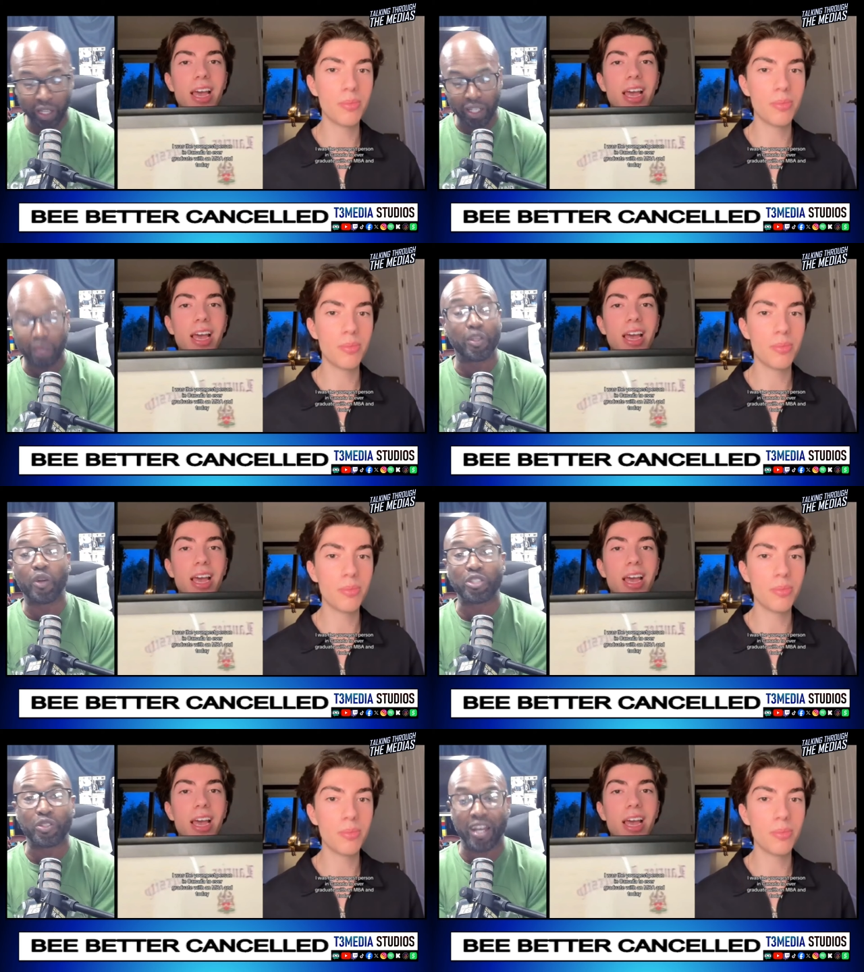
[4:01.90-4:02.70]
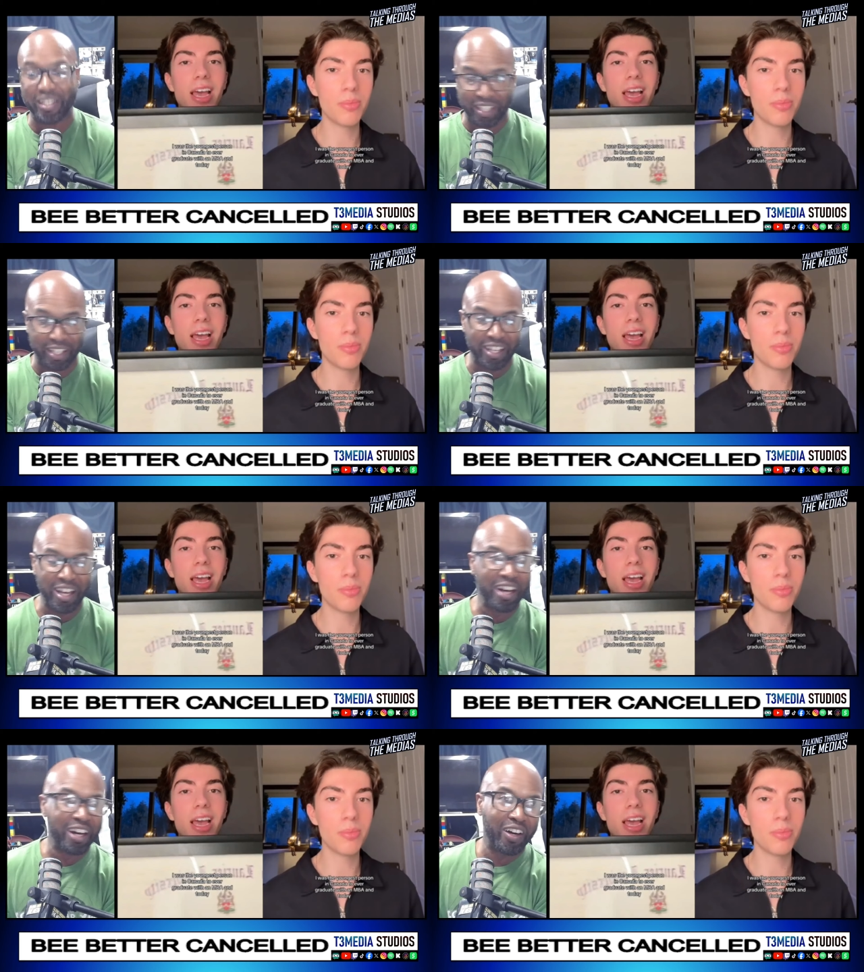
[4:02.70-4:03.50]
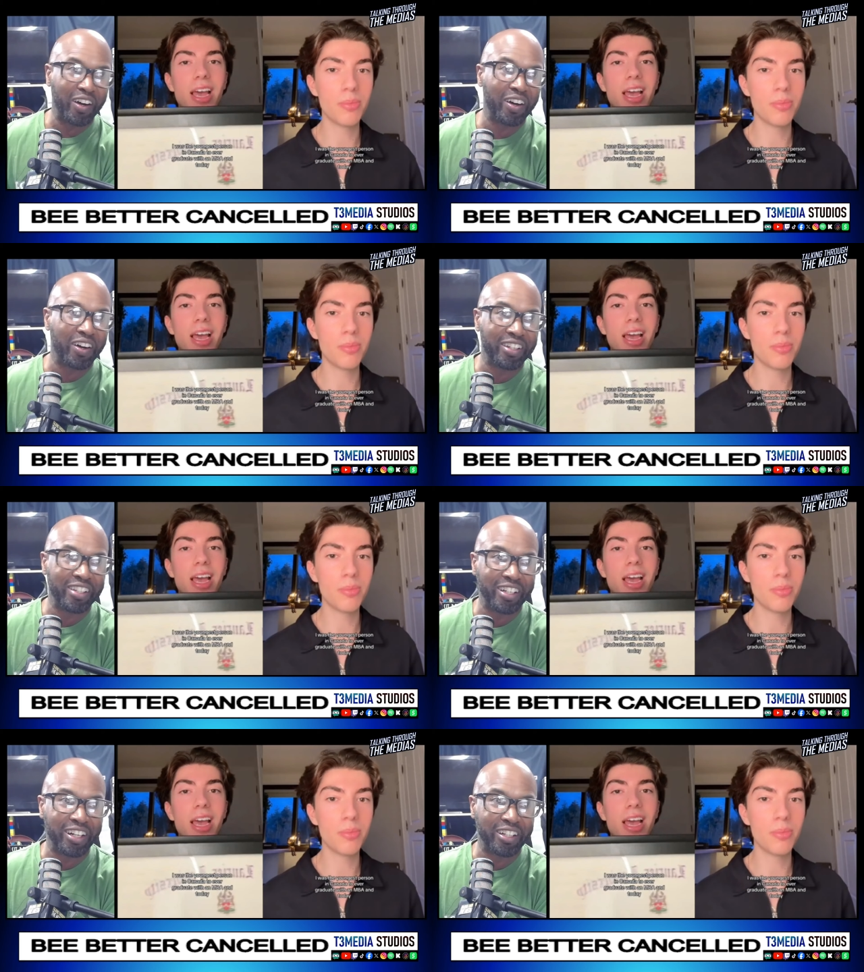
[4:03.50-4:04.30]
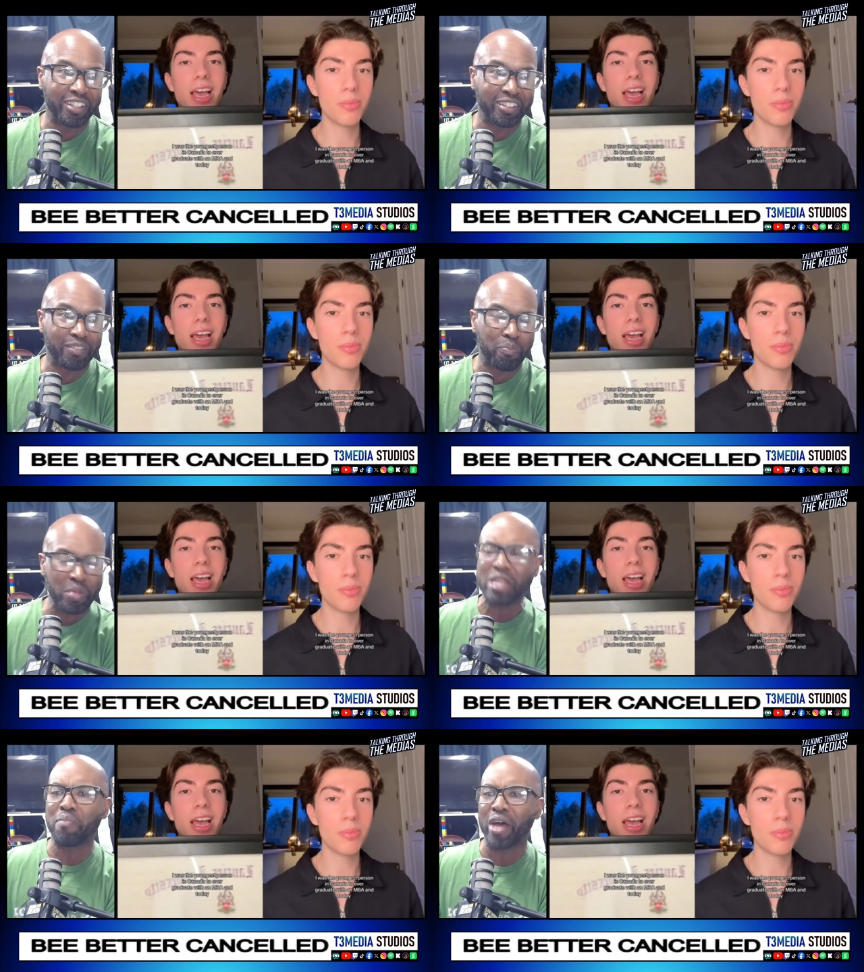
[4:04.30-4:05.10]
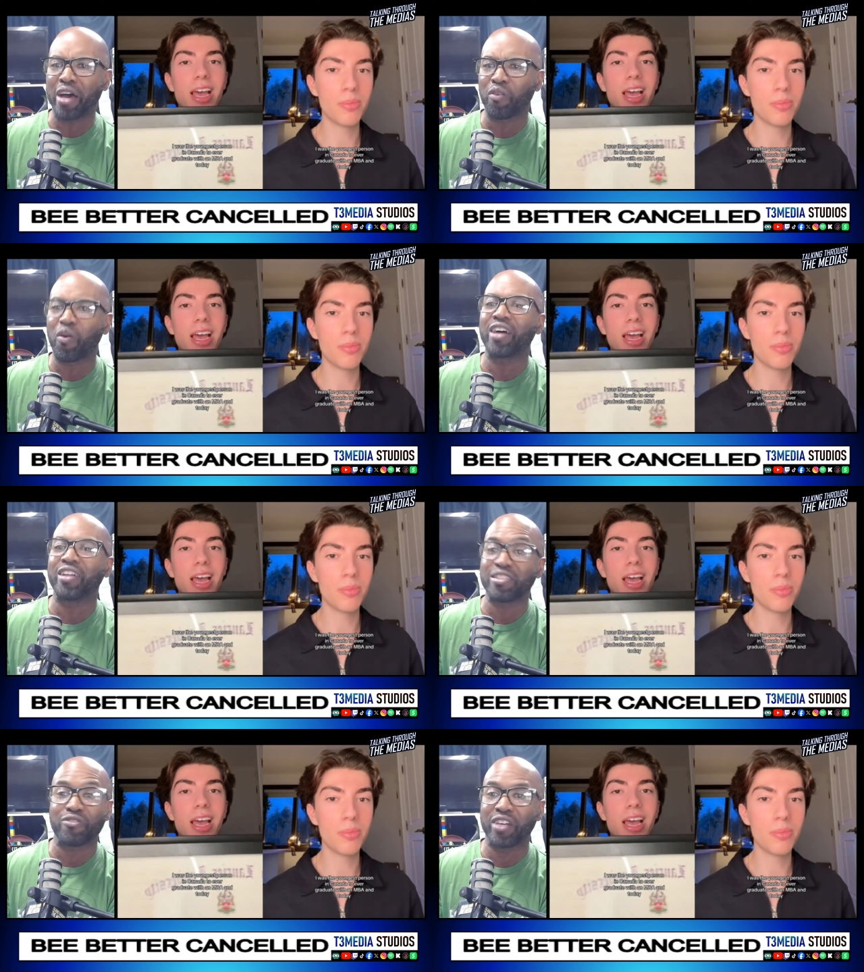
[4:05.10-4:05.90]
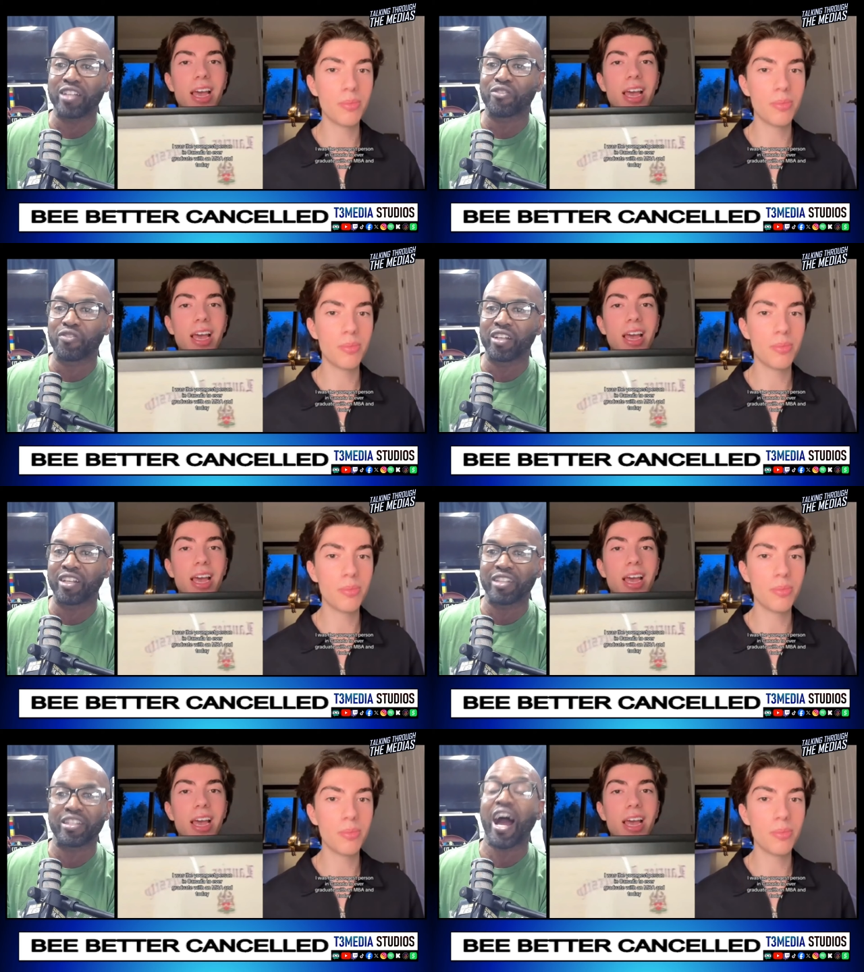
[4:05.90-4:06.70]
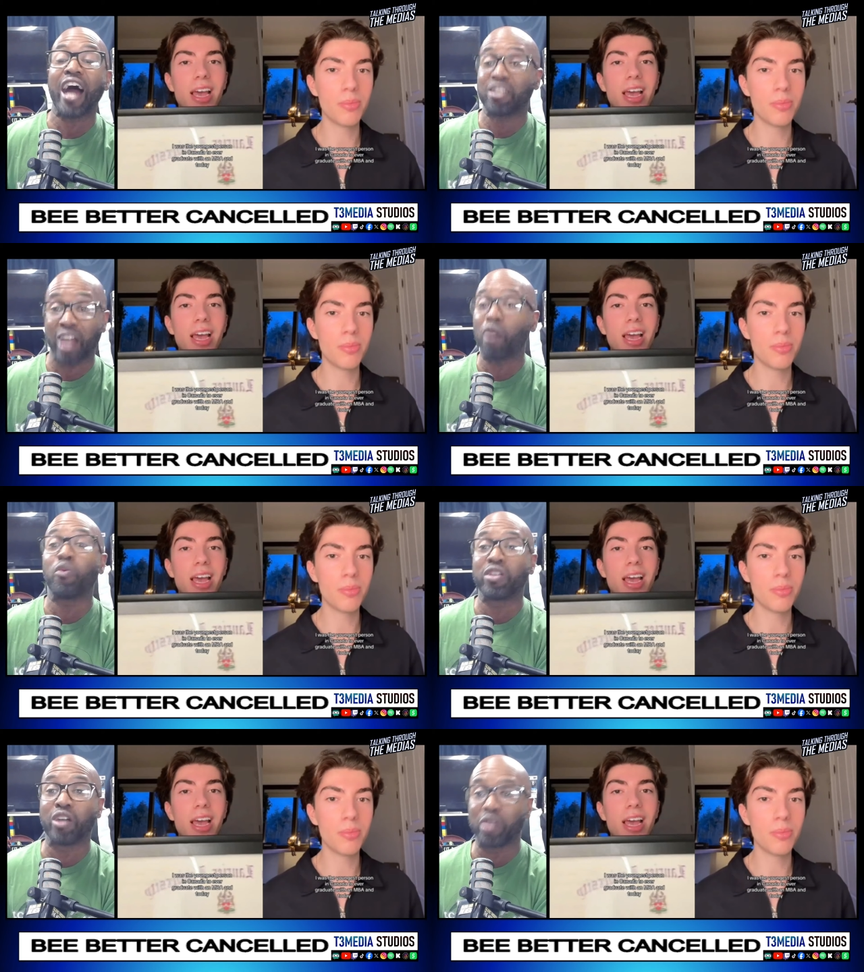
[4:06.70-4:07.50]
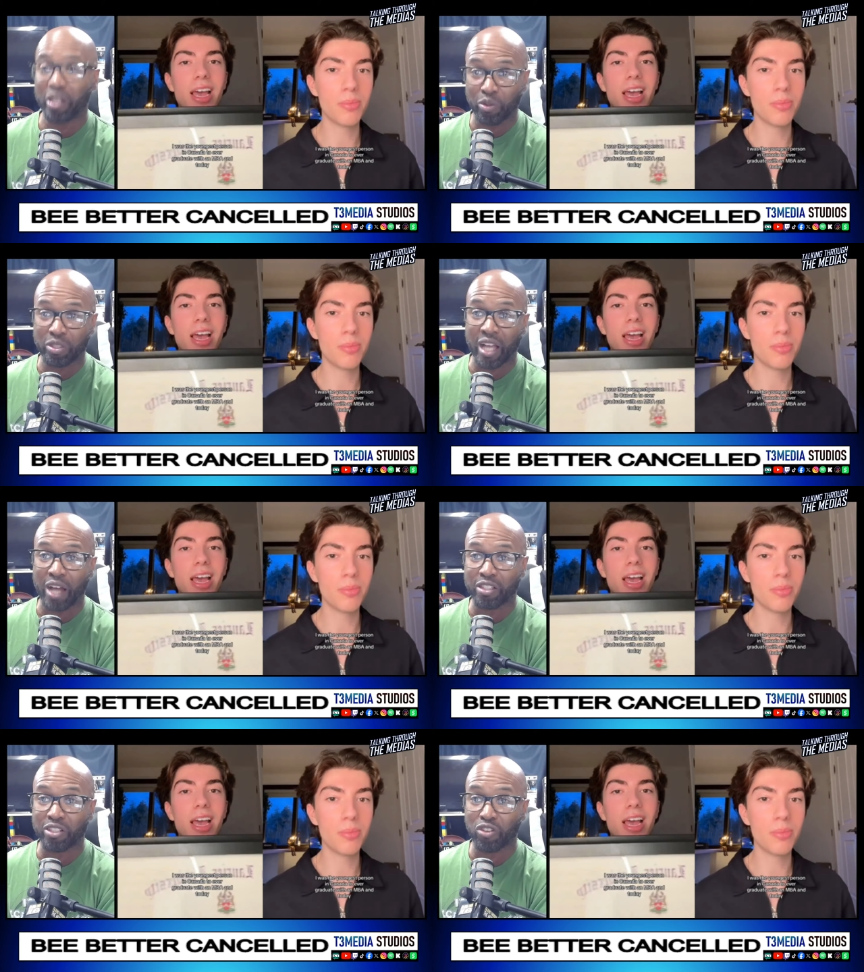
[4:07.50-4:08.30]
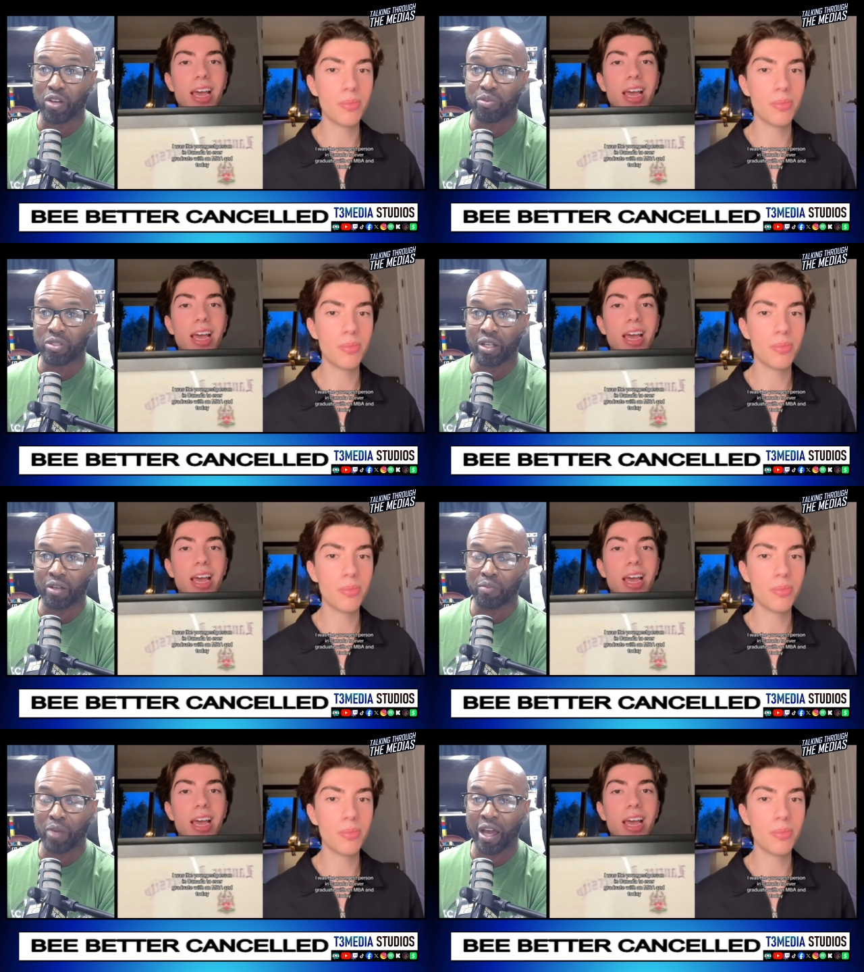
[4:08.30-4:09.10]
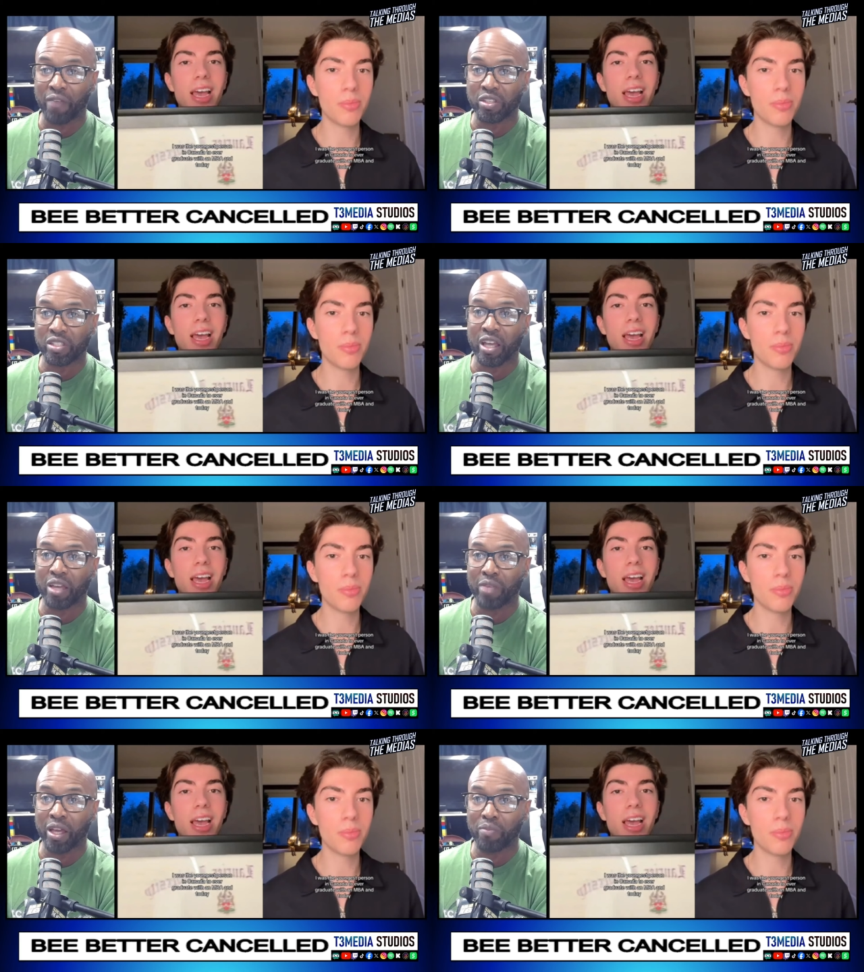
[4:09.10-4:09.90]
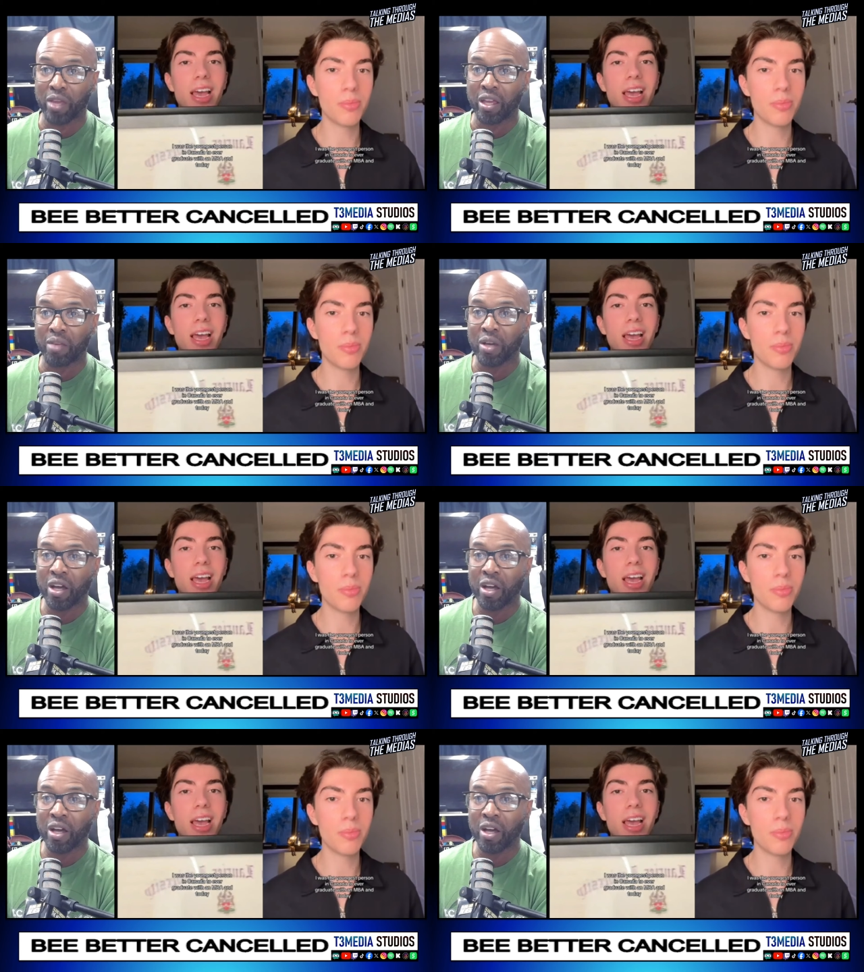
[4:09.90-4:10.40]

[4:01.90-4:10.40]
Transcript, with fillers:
Speaker 1: let me know what you guys think on on B bet. That's that's a funny. I I, I would have known that he was tied to Trump uh, by having the same damn name